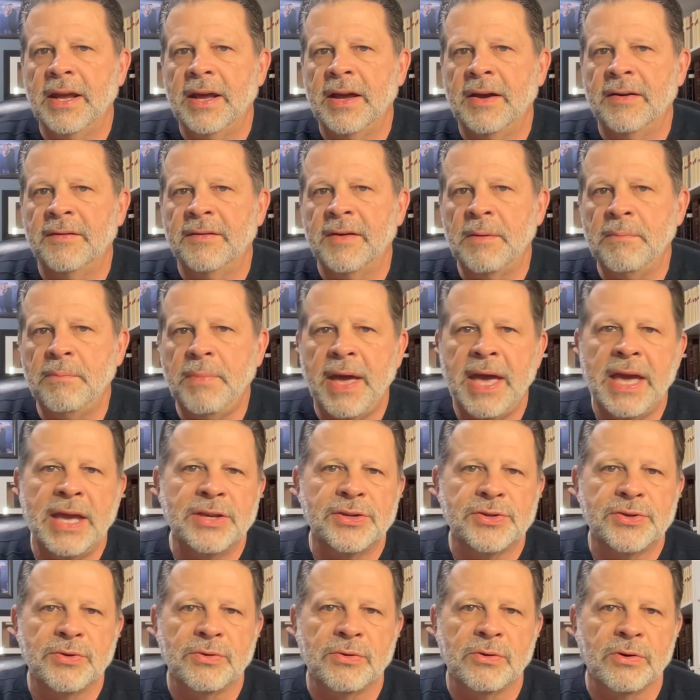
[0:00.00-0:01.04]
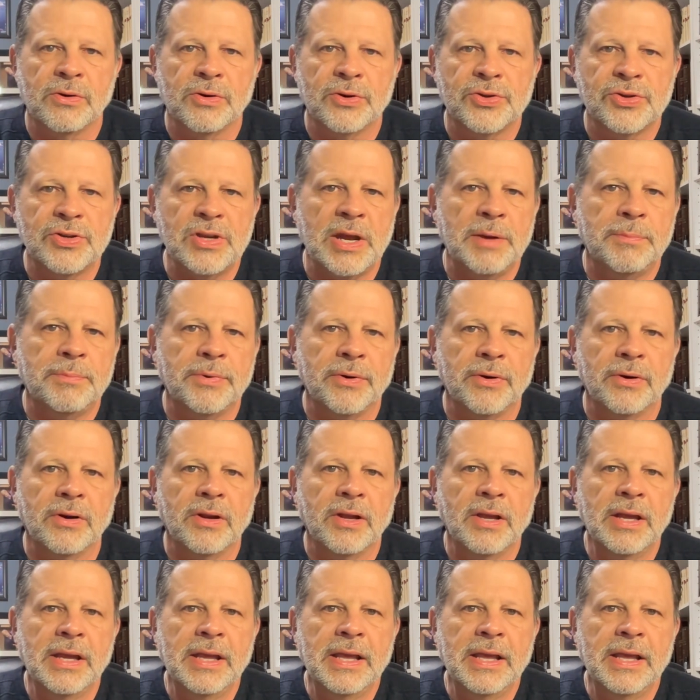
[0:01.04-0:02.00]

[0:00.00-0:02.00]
of a pastor or a shepherd,